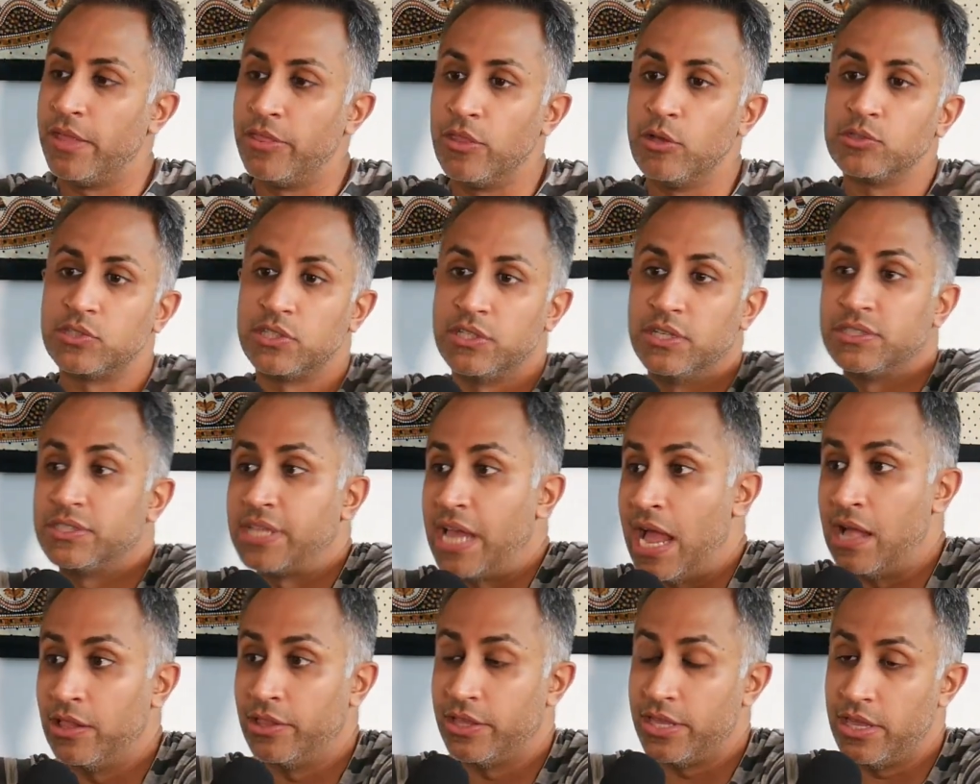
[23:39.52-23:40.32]
and there was an
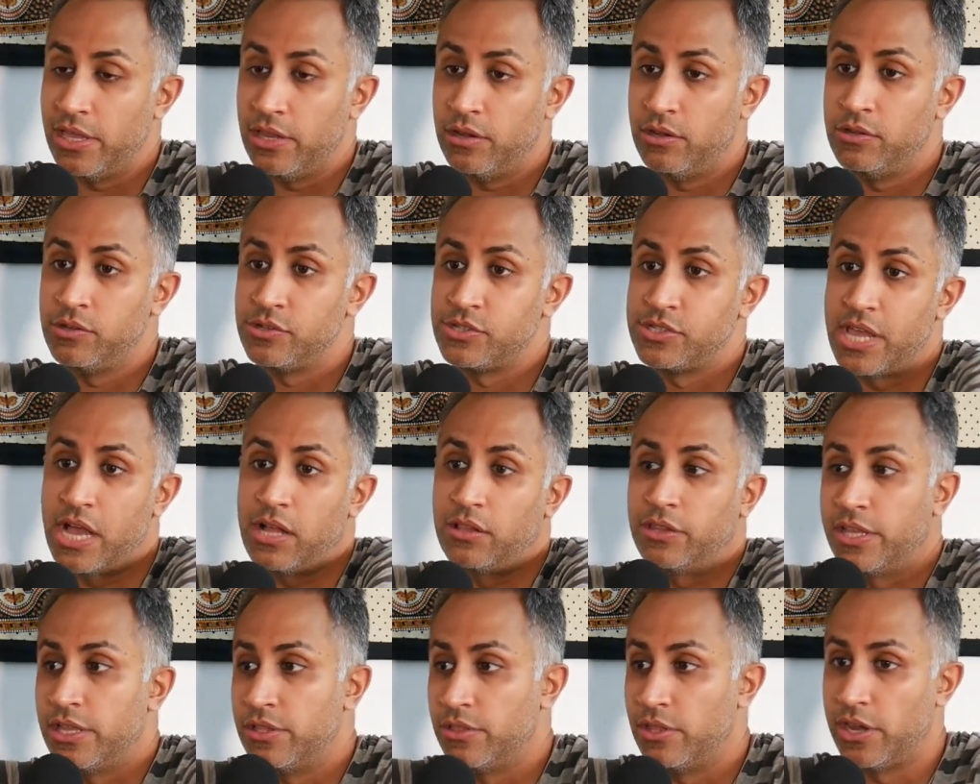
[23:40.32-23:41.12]
Italian
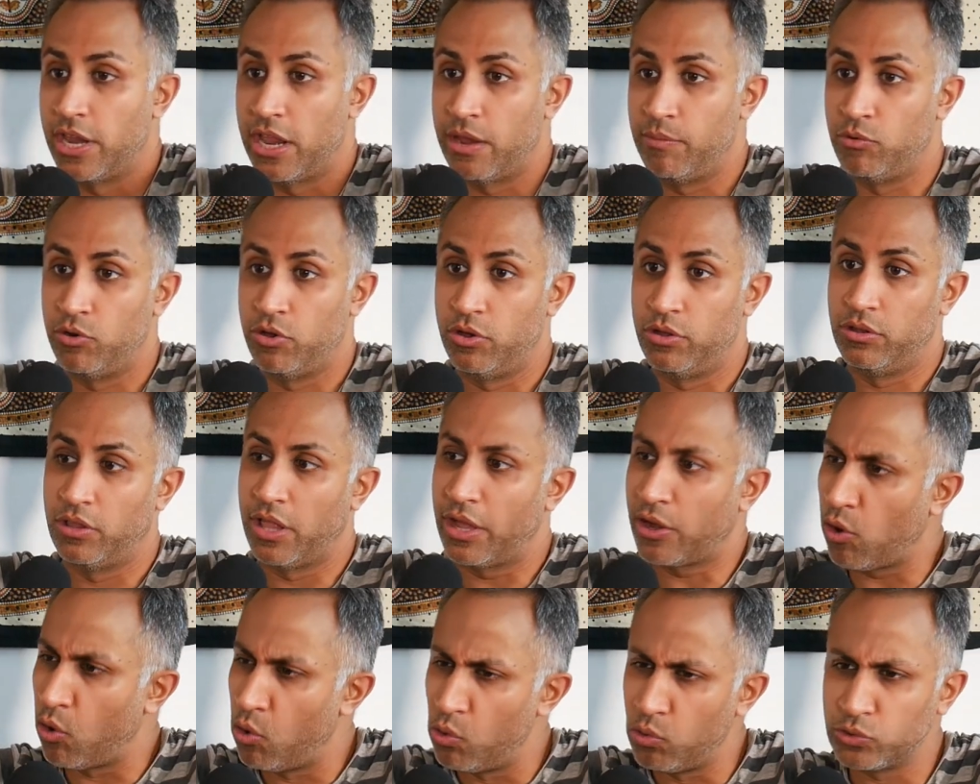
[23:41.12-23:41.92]
deli in the neighborhood,
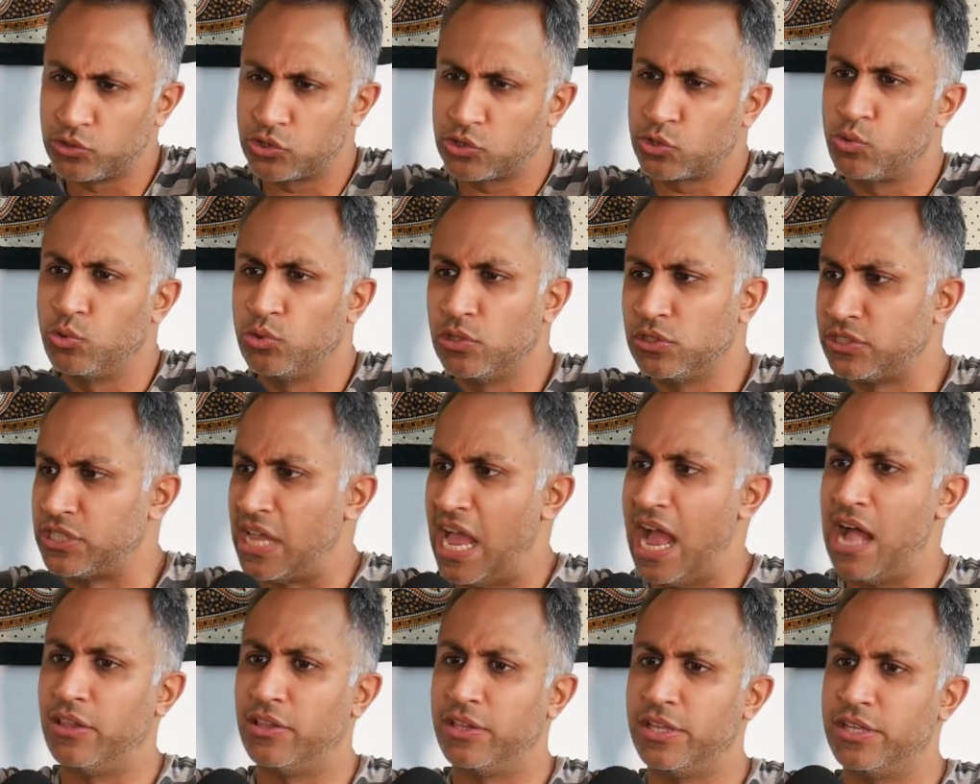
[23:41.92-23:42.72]
like old school
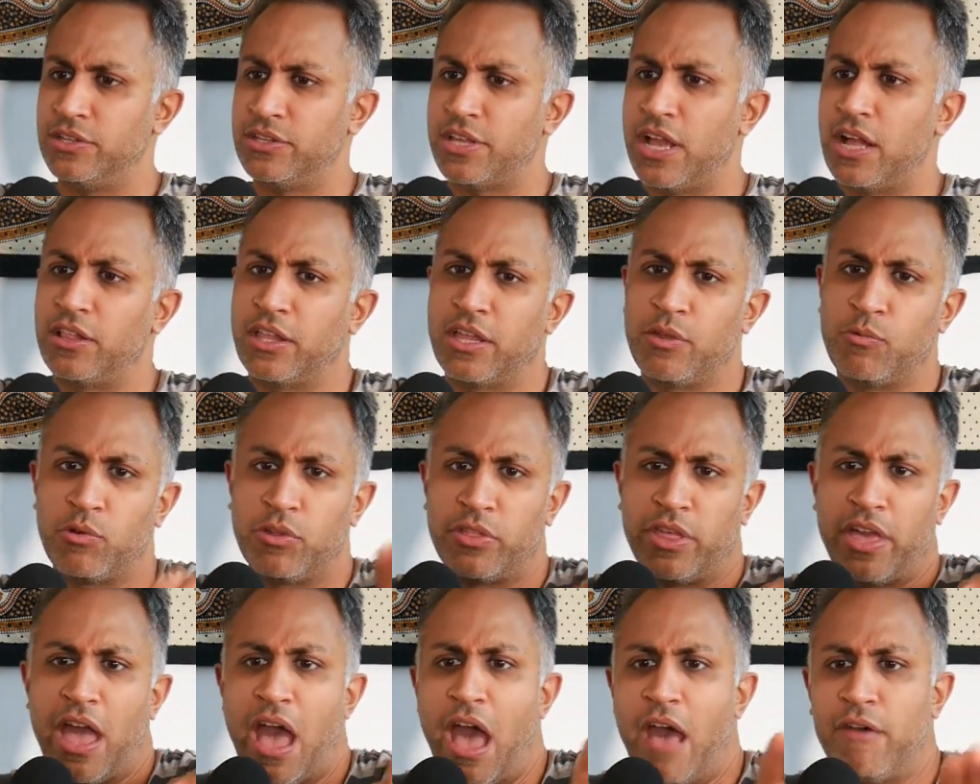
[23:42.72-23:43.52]
Italian deli where
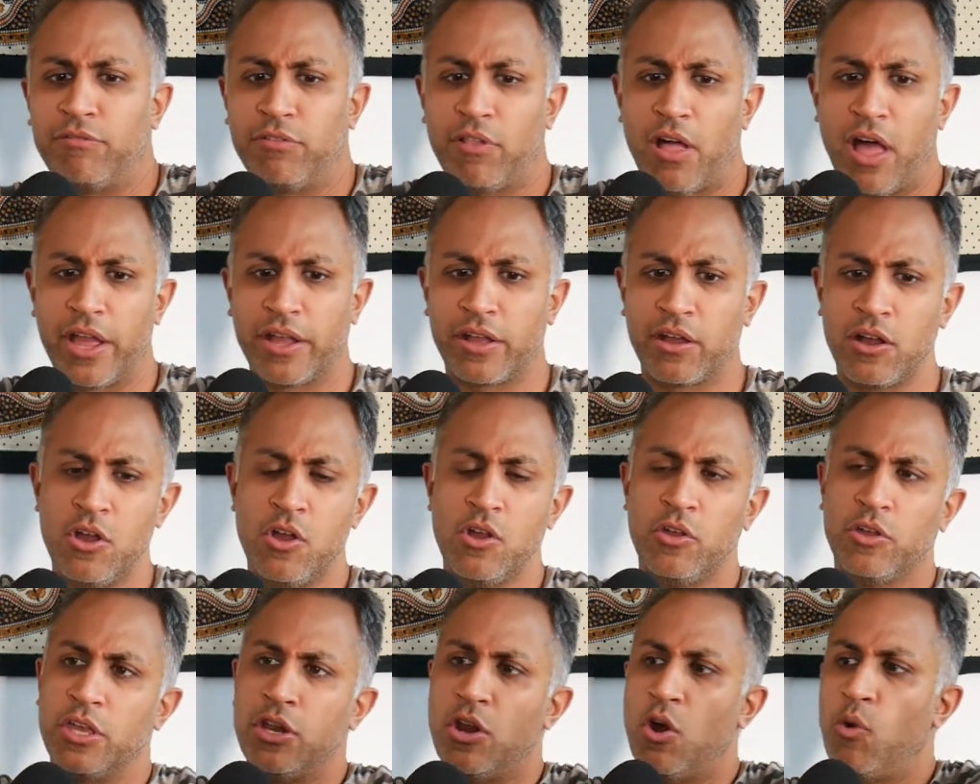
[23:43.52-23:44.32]
they have like,
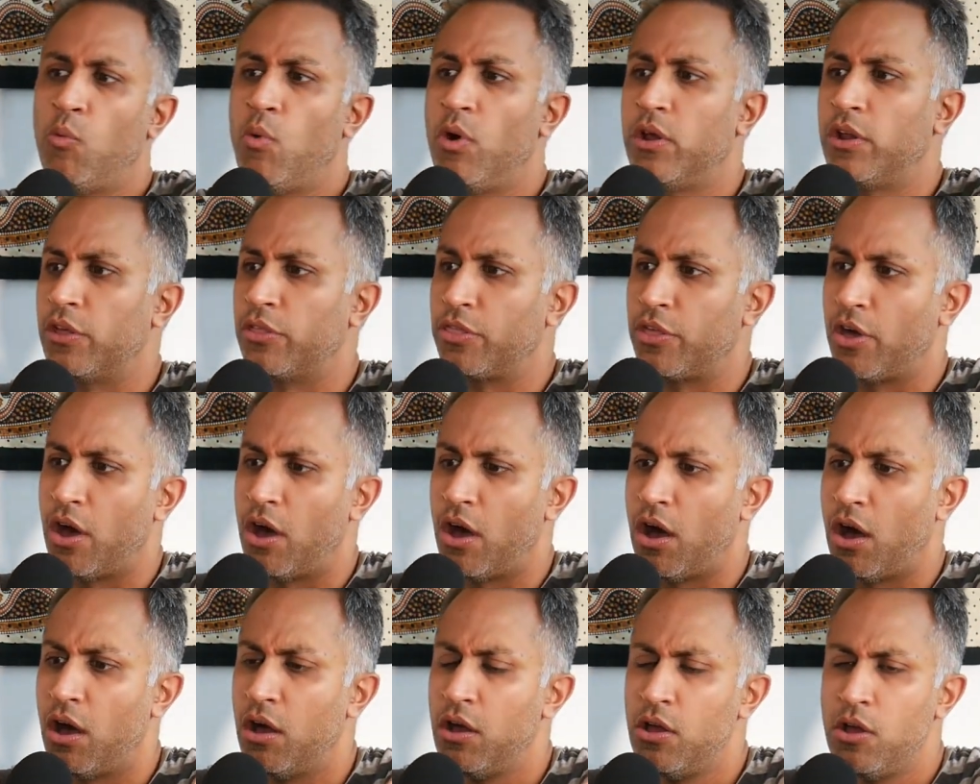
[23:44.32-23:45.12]
one of
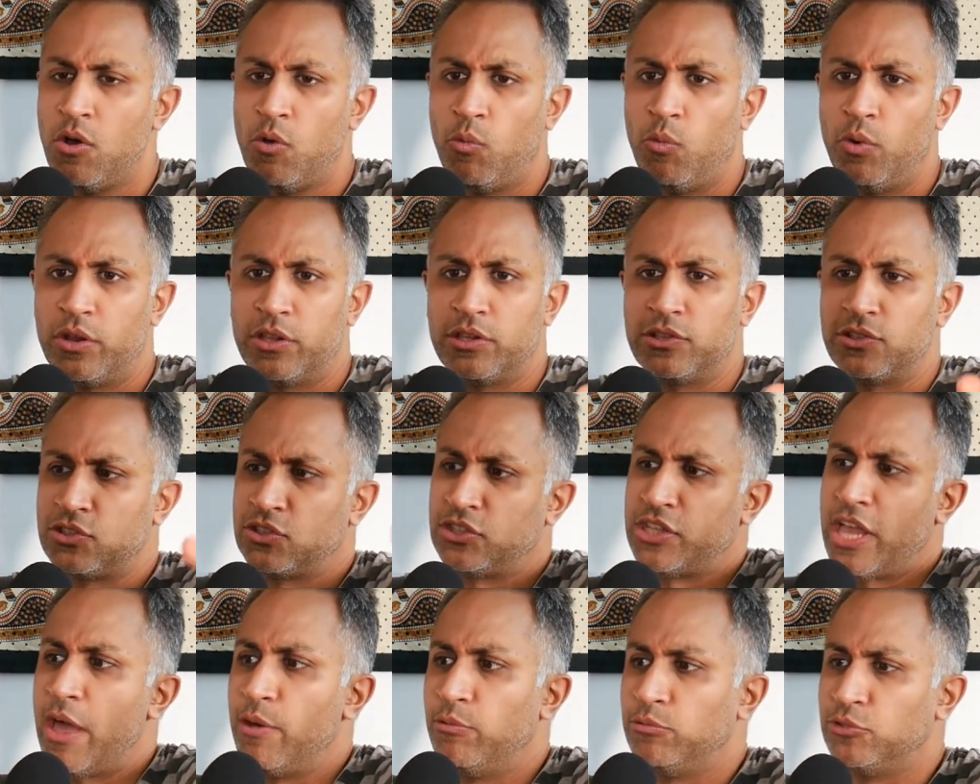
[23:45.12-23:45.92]
the
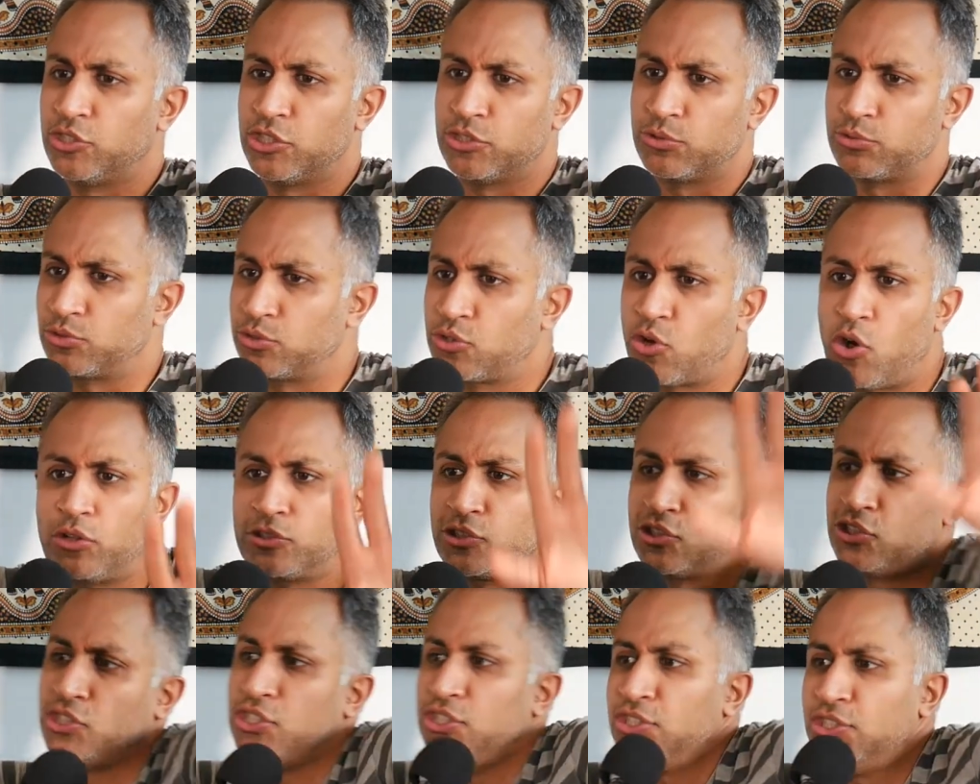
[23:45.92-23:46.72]
sandwiches was
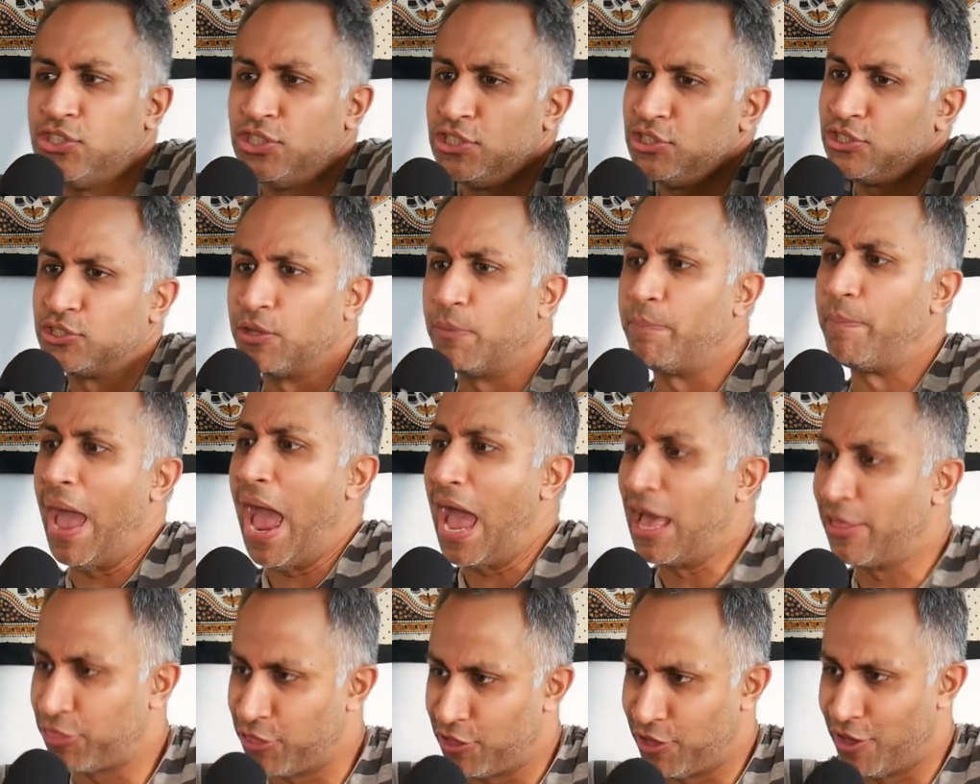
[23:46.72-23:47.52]
called CC
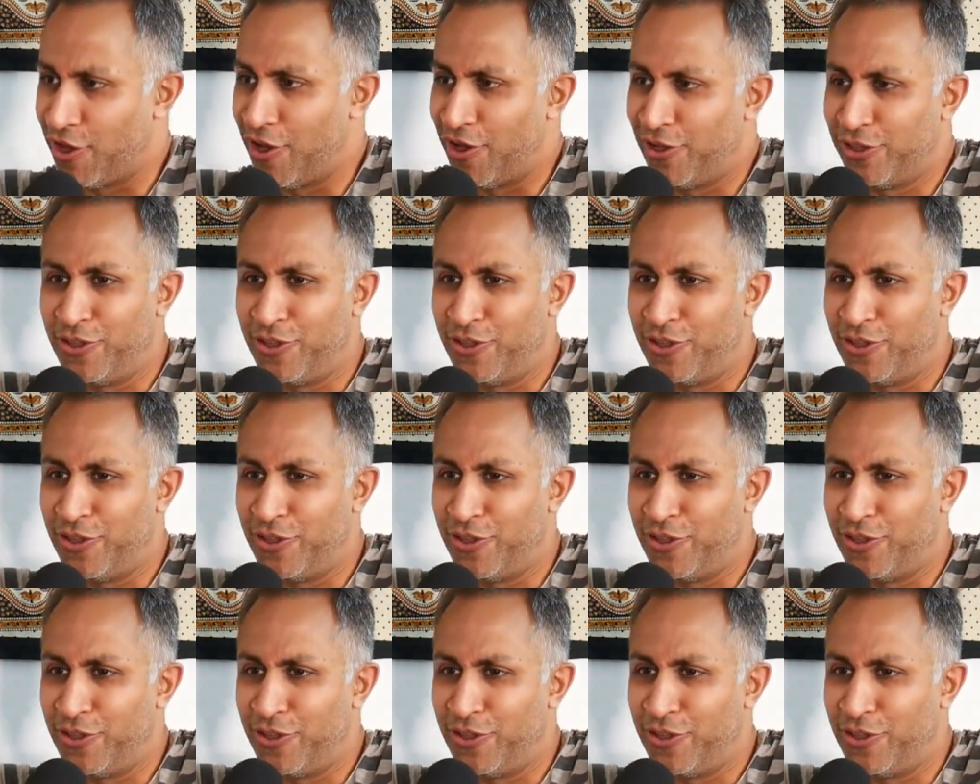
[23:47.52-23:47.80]
Sabathia.